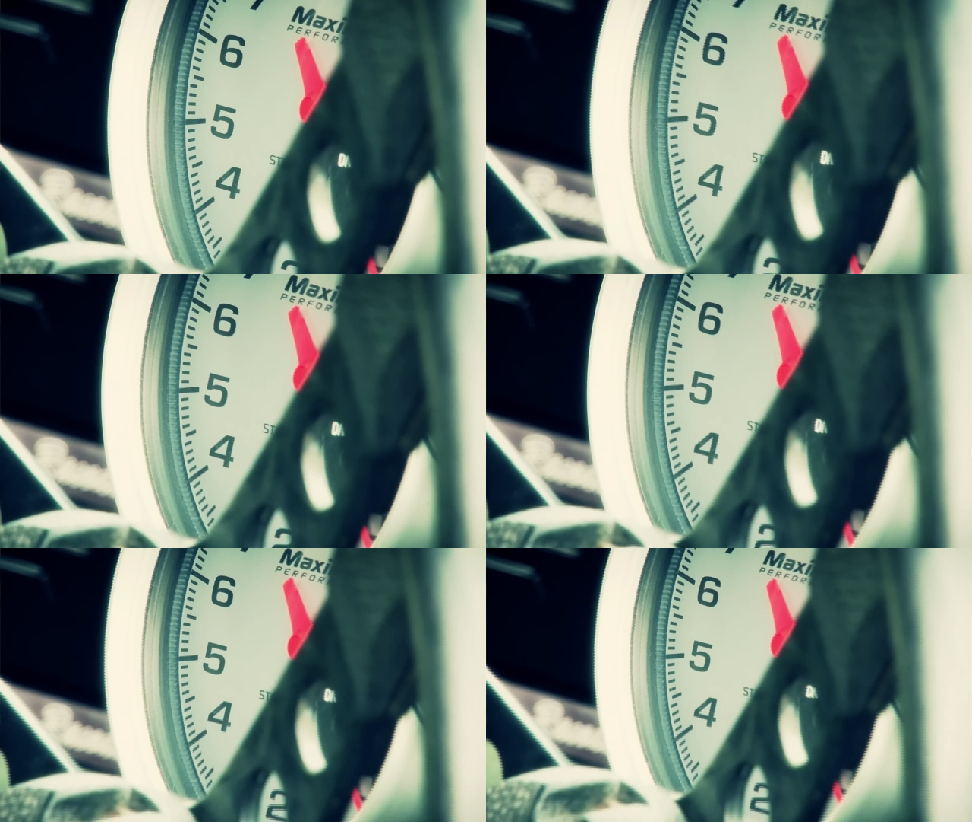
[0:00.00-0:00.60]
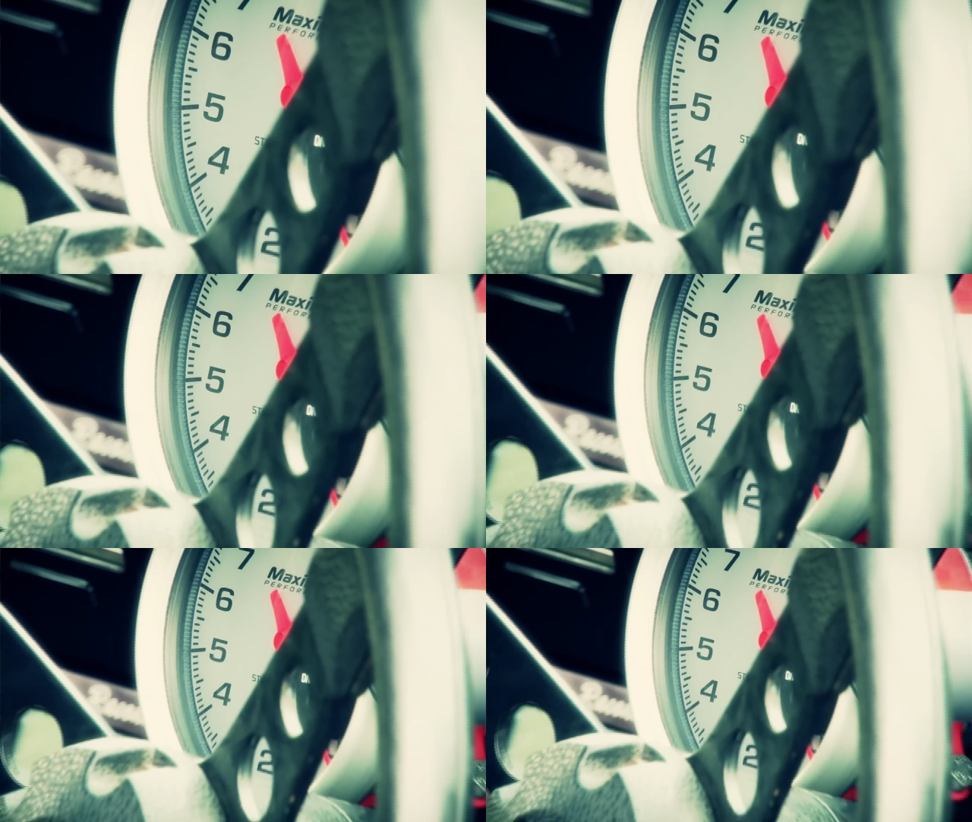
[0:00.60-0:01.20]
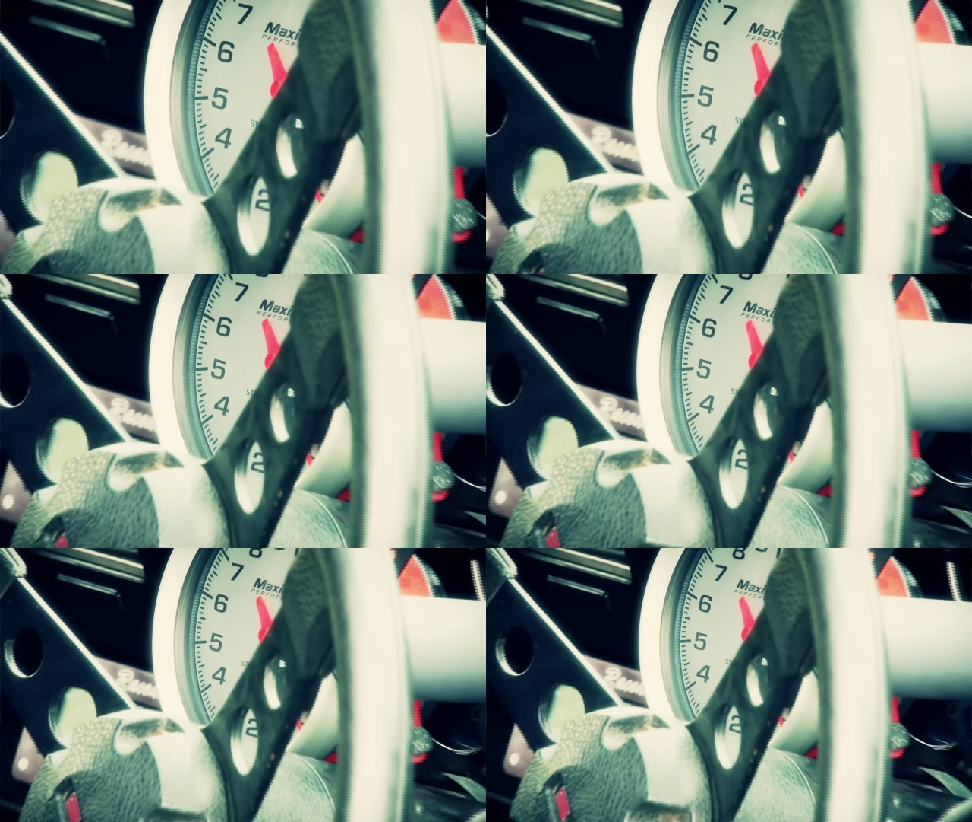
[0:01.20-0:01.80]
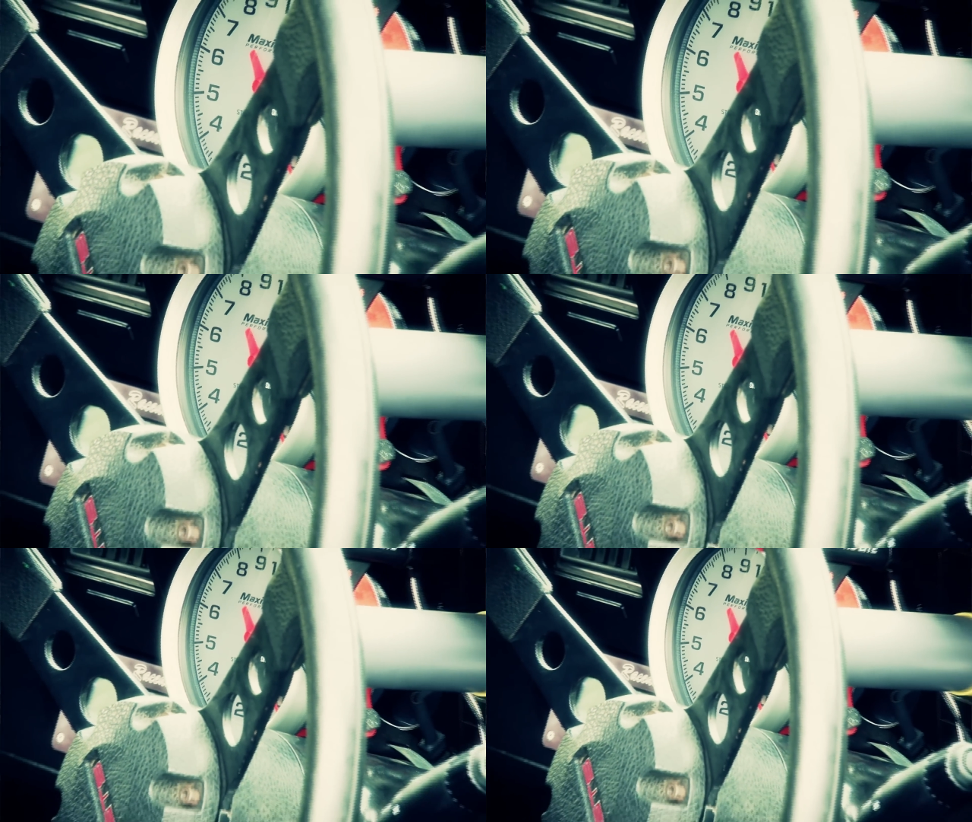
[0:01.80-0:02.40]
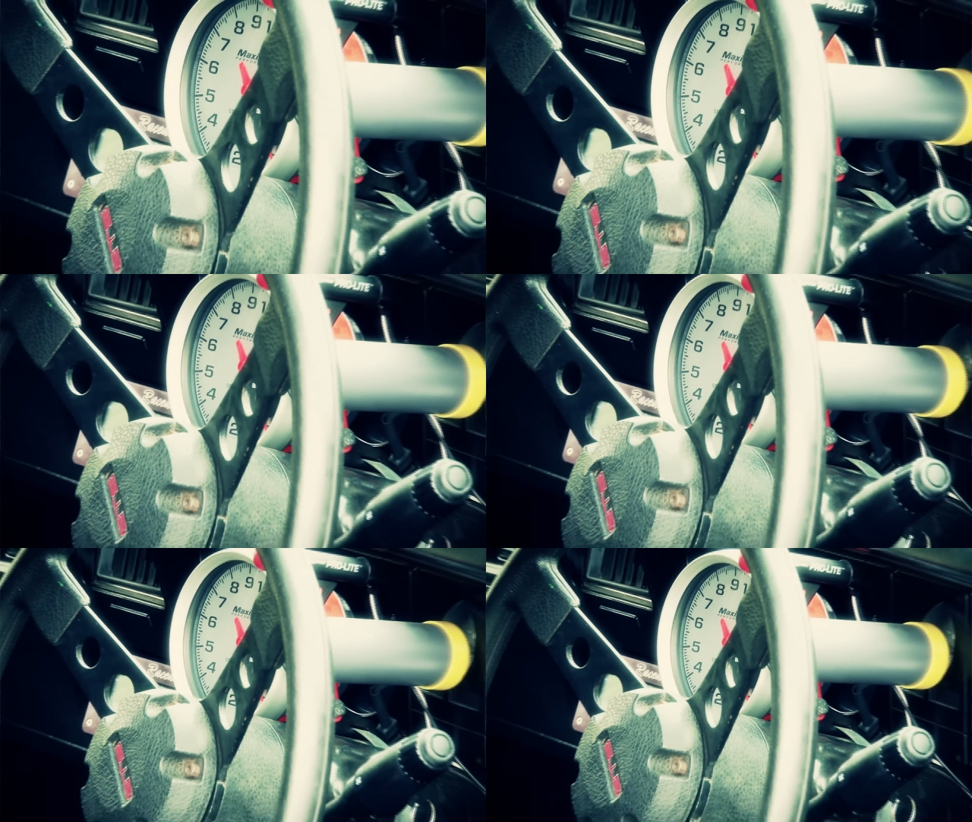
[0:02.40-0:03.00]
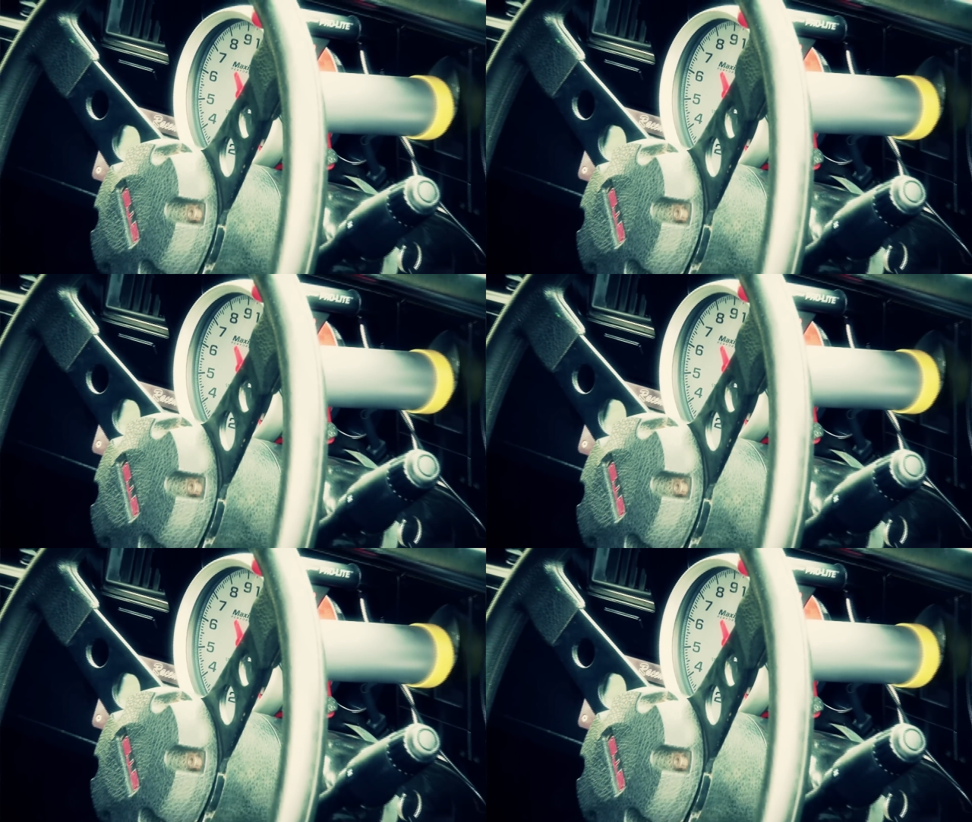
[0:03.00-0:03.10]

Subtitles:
(no speaker visible)